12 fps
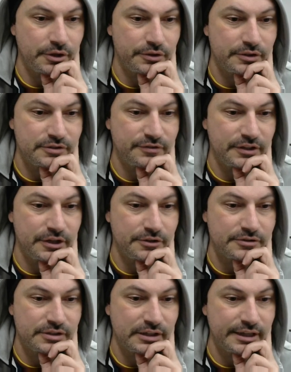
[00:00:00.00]
got this video
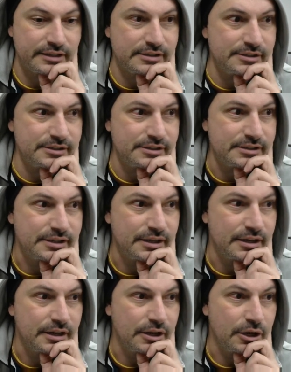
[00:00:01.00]
selected.
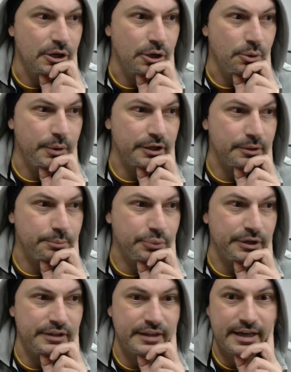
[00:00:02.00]
We're going to
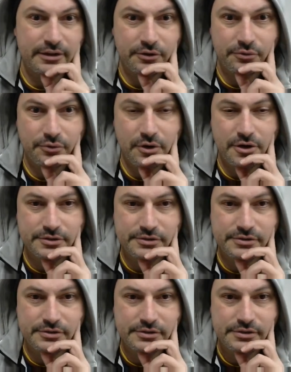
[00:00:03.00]
bring that
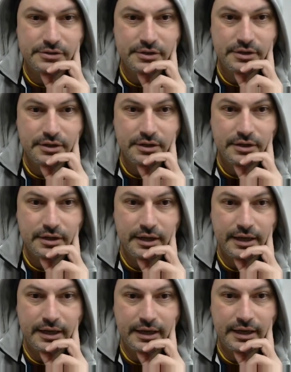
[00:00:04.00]
across
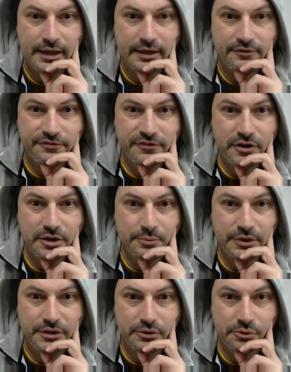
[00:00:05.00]
and find
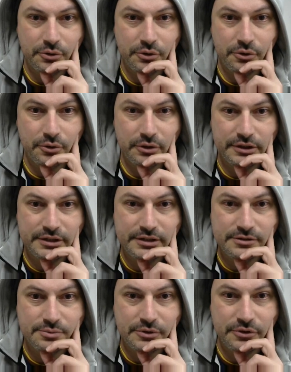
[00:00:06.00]
where the little girl
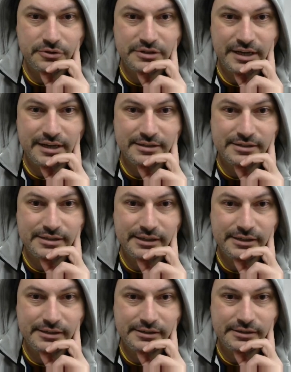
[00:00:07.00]
is with her
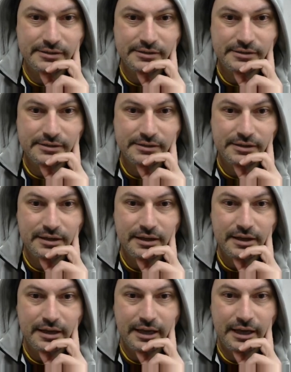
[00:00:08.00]
dancing,
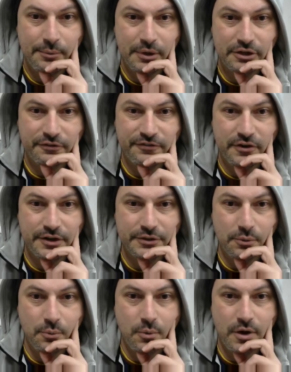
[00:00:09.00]
and we're going to find
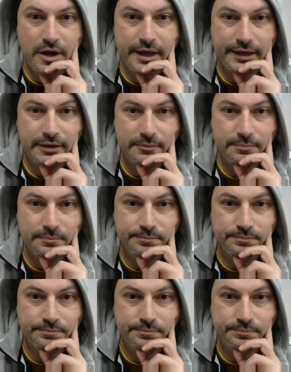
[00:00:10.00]
the white